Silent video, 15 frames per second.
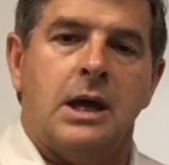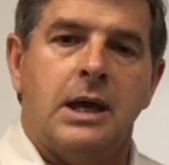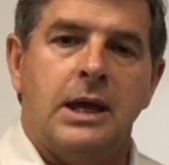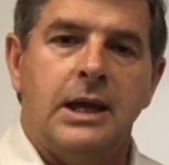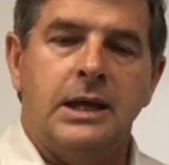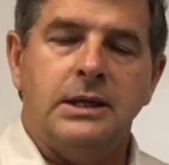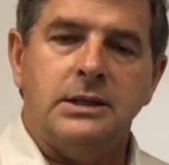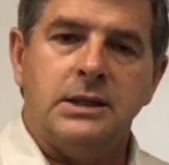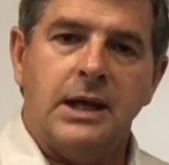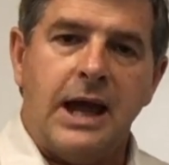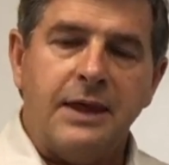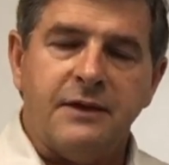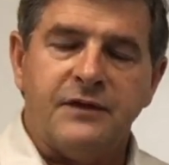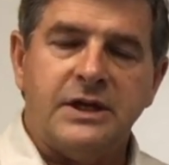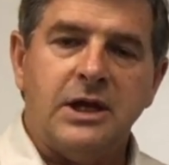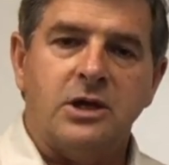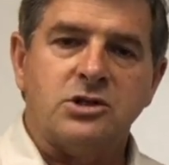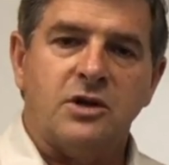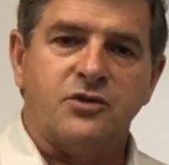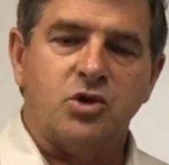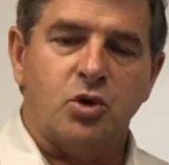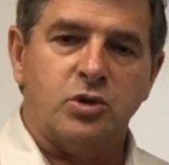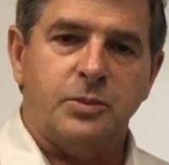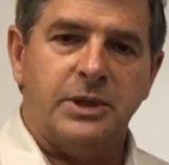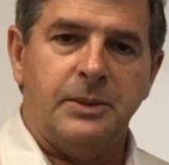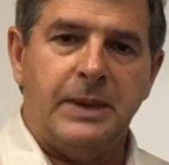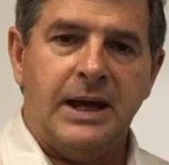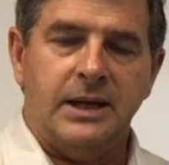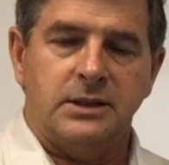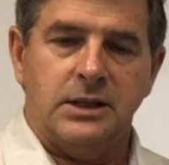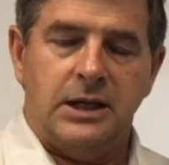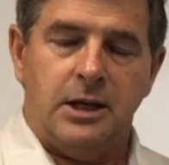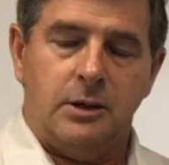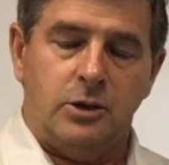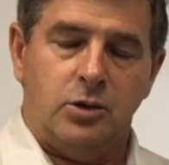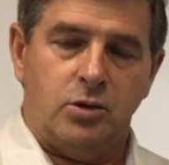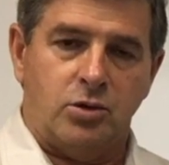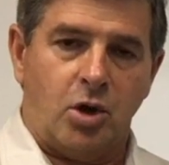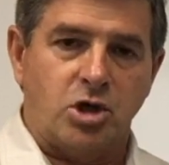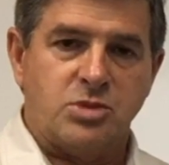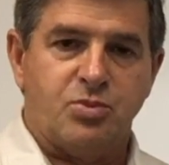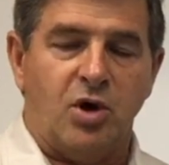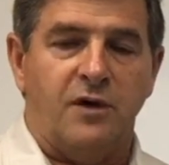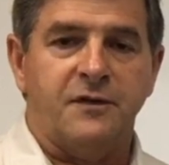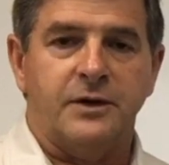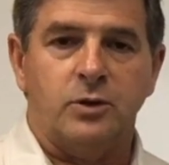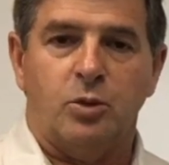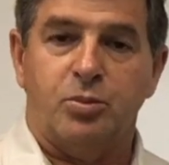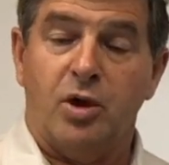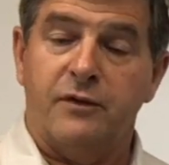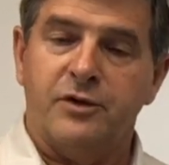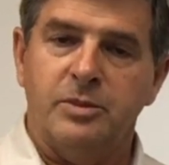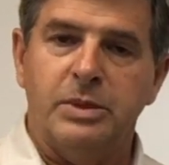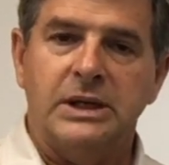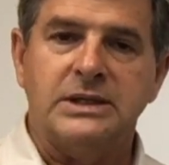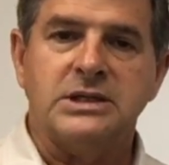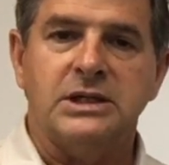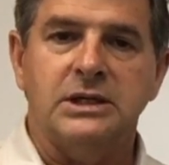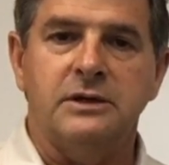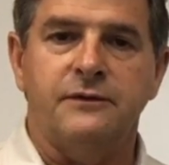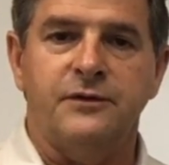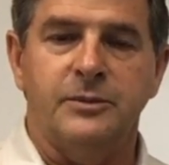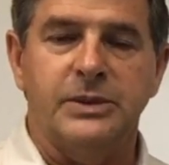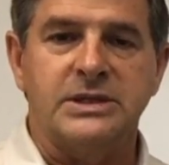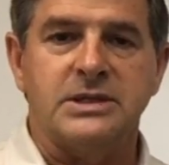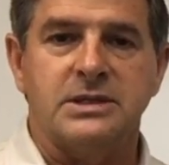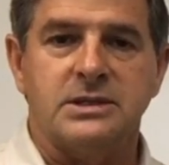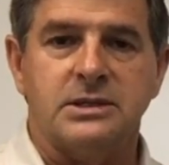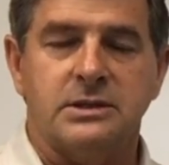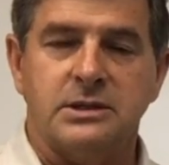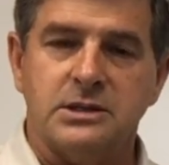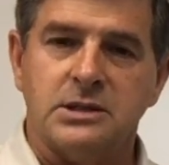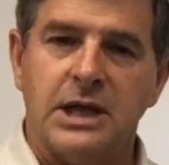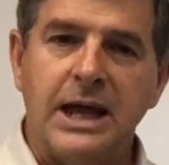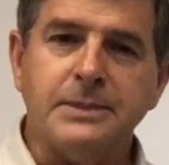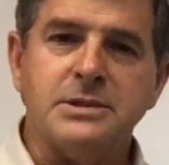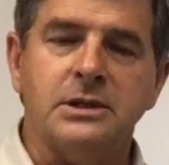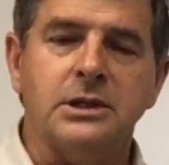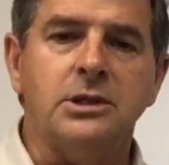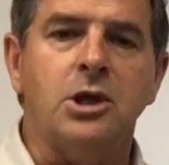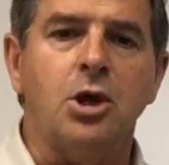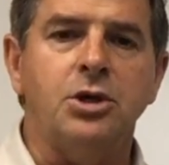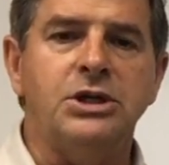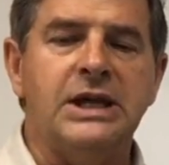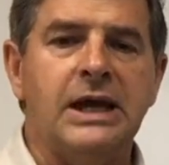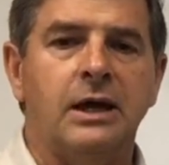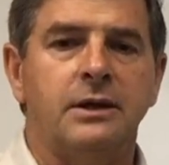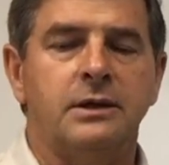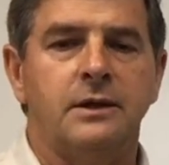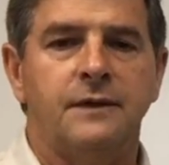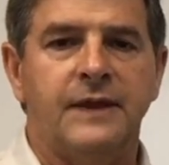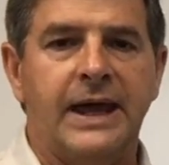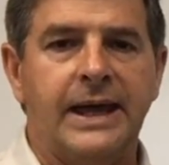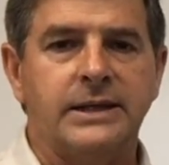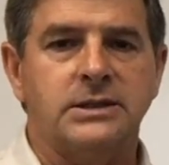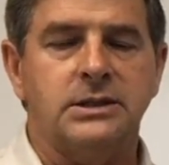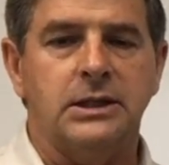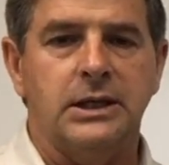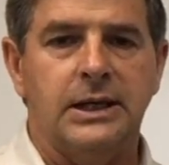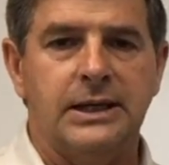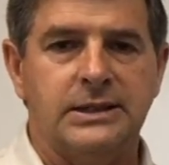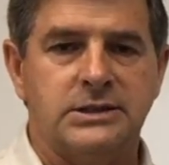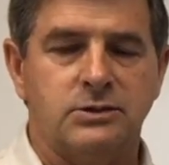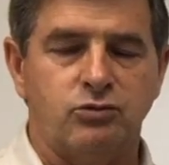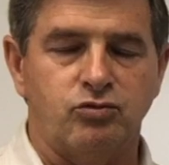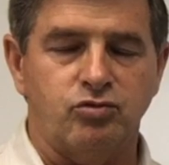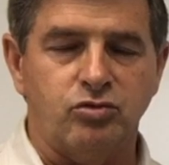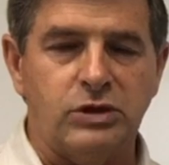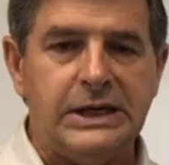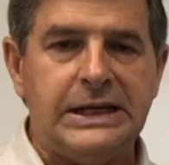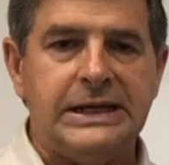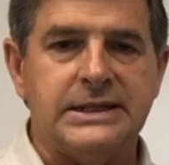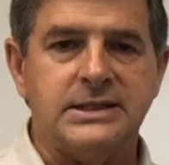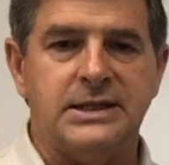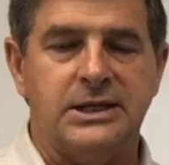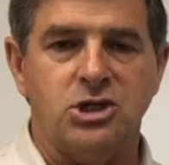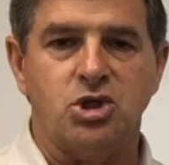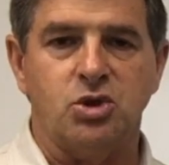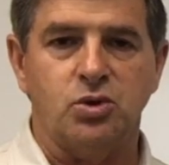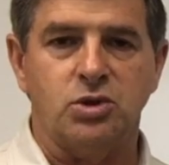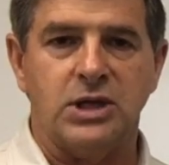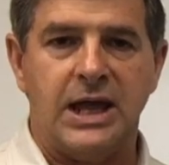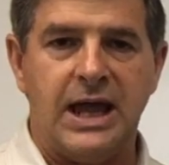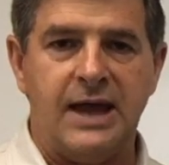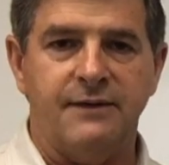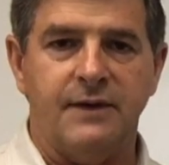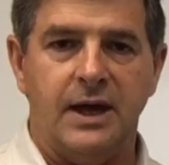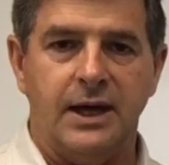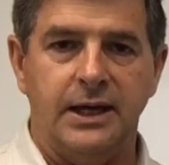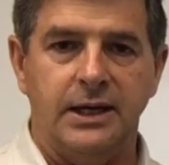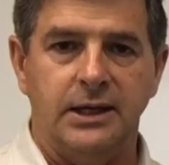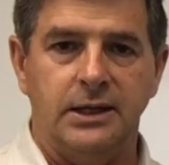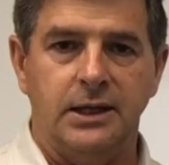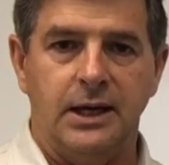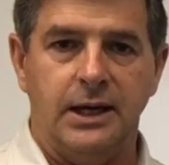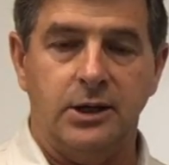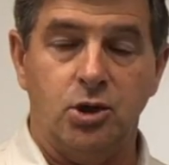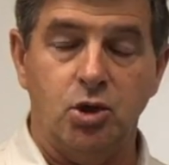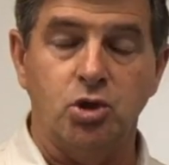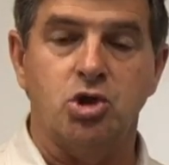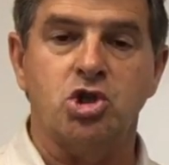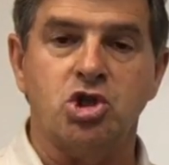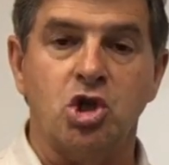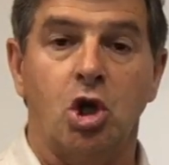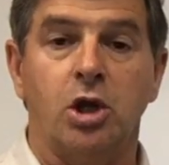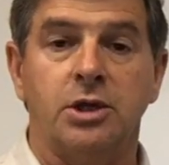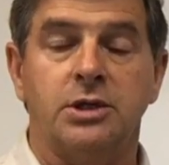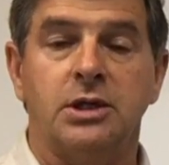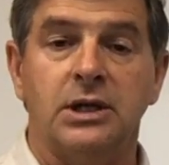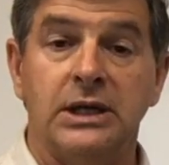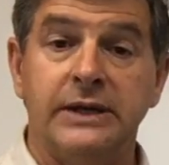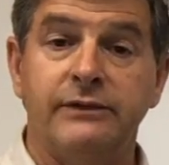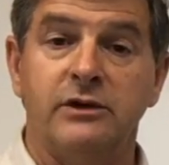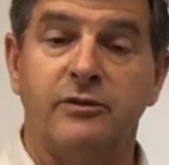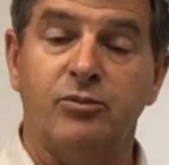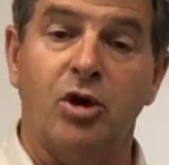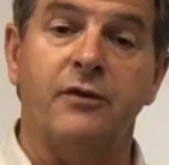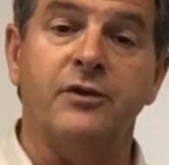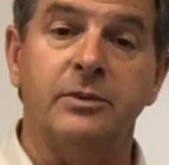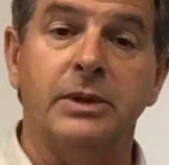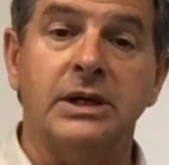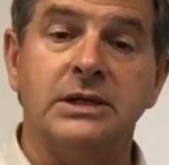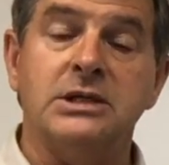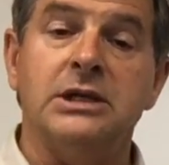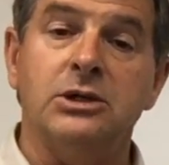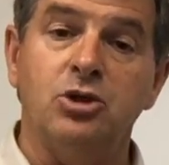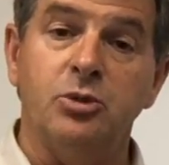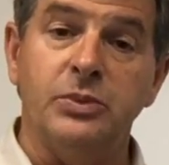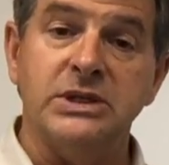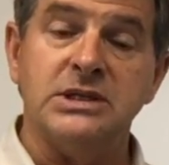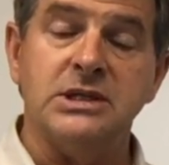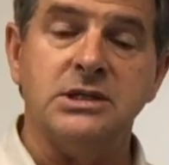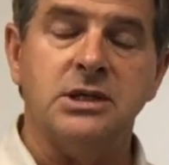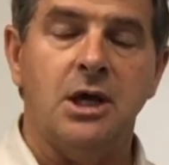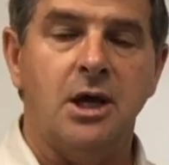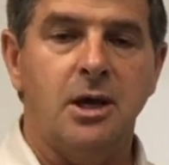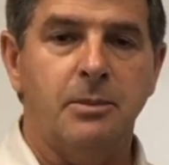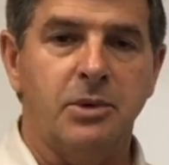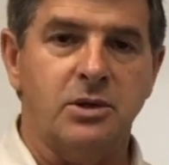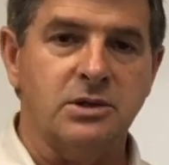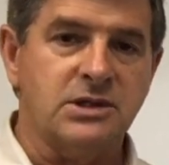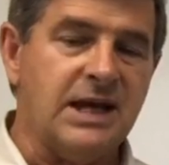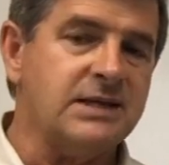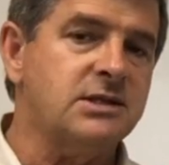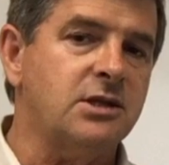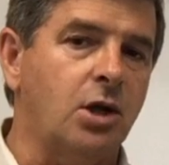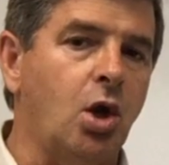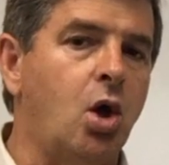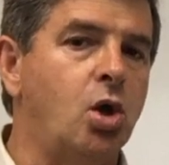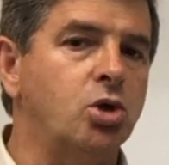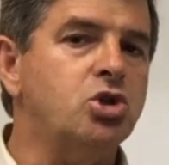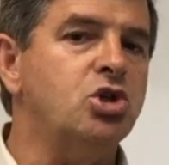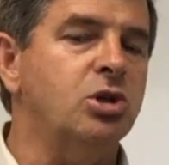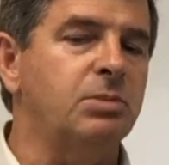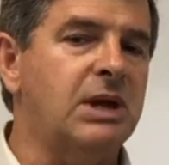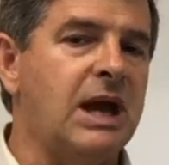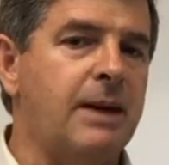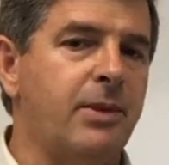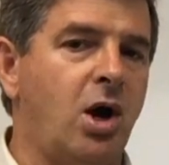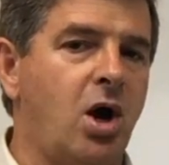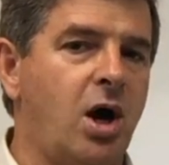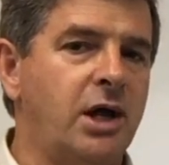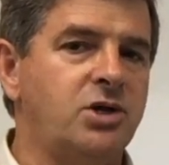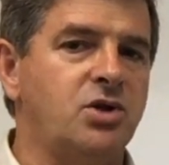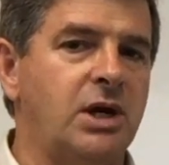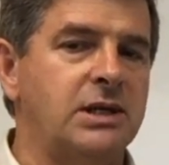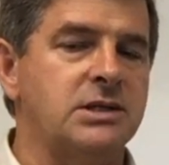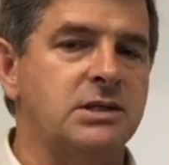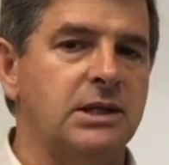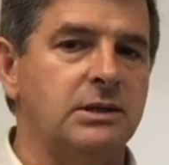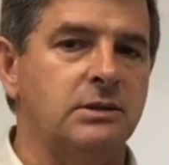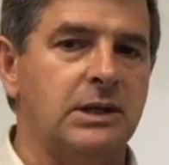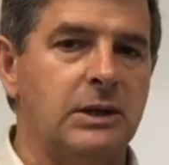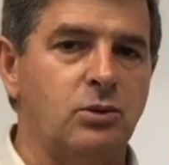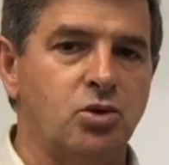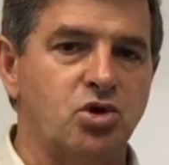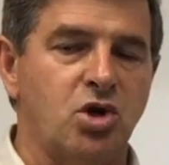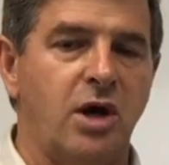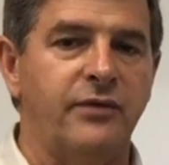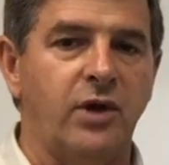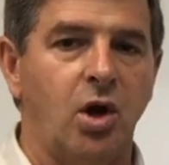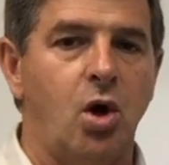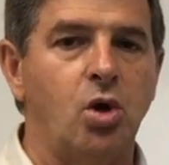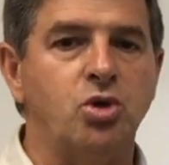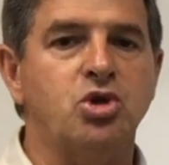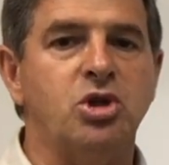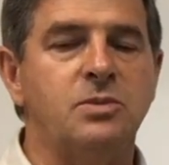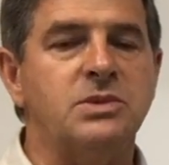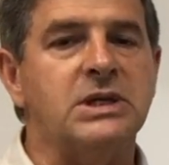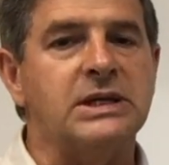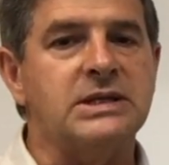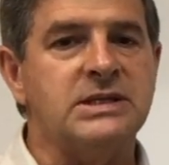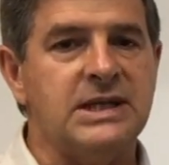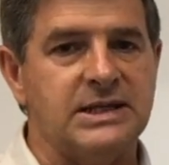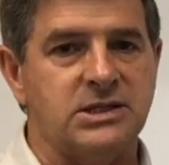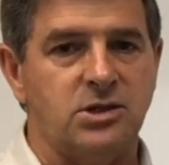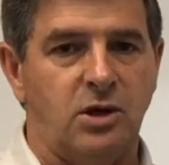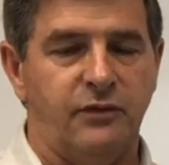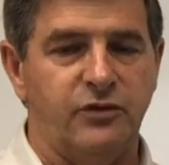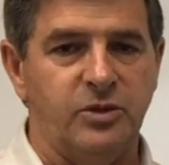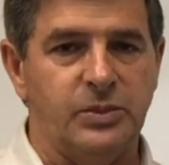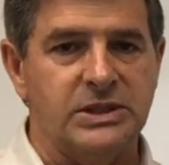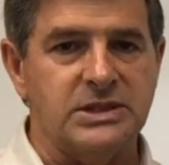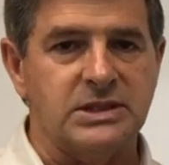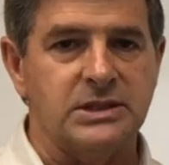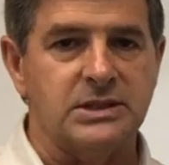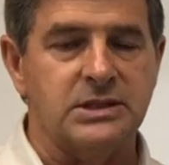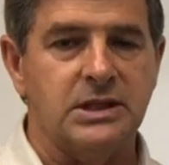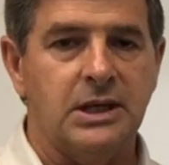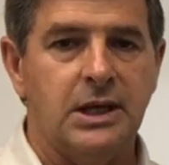In other videos I've talked a bit about gross profit or profitability of your businesses. There's absolutely no doubt that it's really essential to have a good solid level of profitability in your business, because that's the long-term carbohydrates that will drive the long-term success of your business.